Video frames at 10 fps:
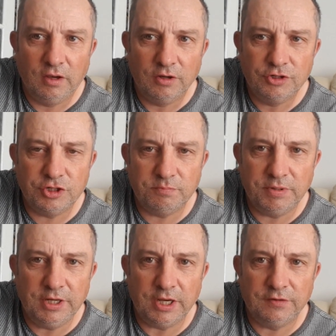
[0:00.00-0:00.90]
Should be
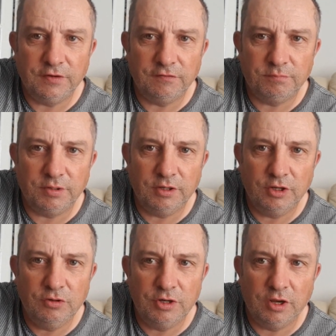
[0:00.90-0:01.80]
negative, but
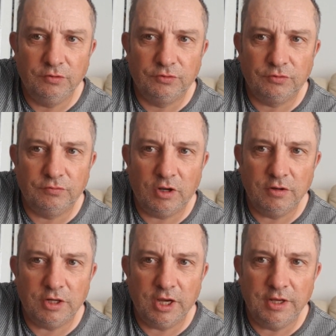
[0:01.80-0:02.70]
who knows.
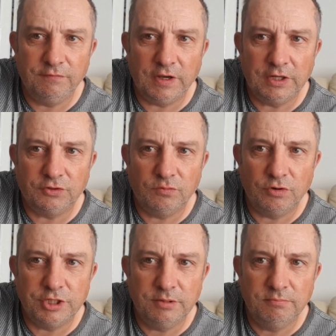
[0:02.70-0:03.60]
Okay then, thanks for
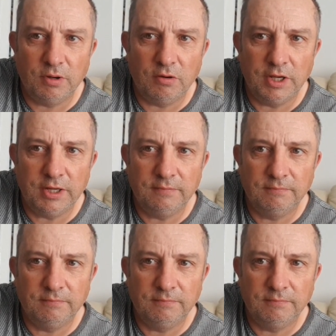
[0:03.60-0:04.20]
watching, bye.